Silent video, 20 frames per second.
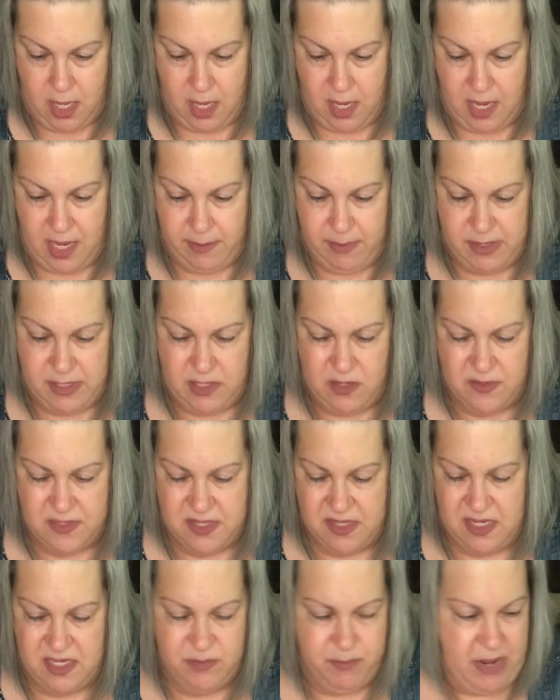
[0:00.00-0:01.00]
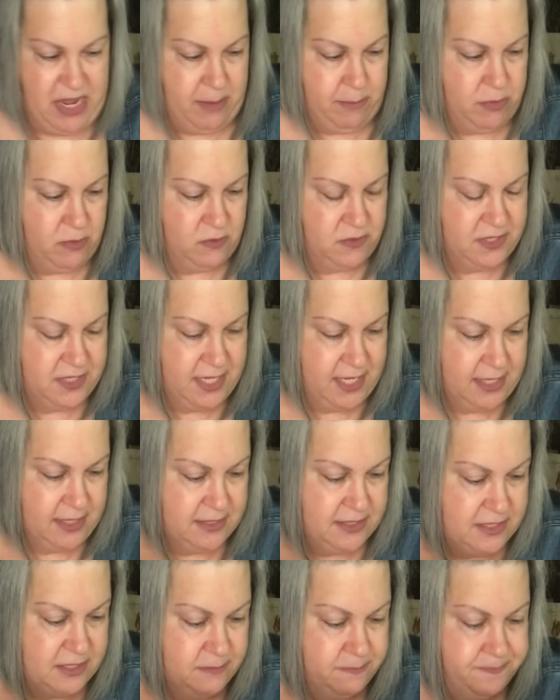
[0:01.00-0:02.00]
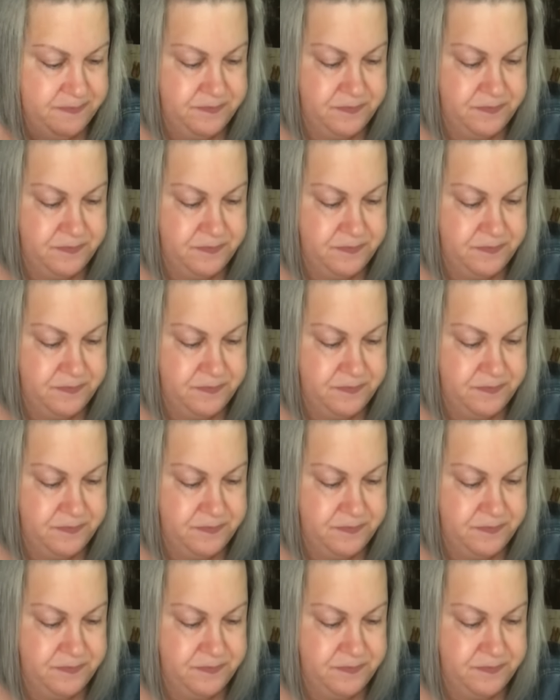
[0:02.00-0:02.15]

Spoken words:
I've been using these bamboo sticks.